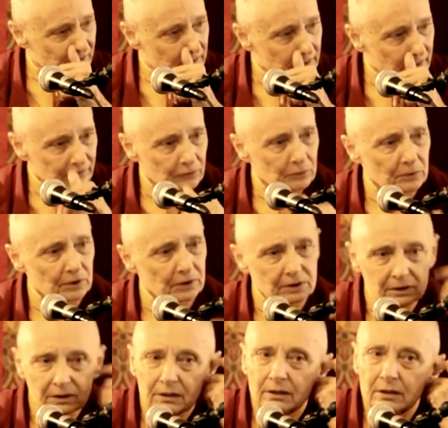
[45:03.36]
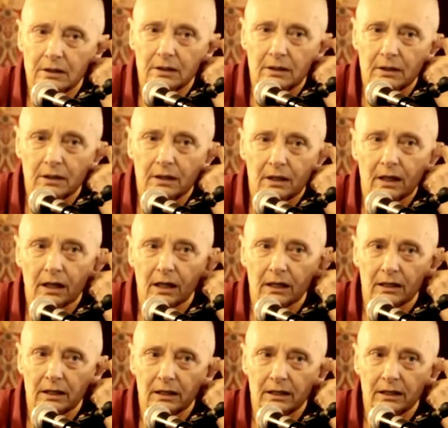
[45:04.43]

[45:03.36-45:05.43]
very nice word. And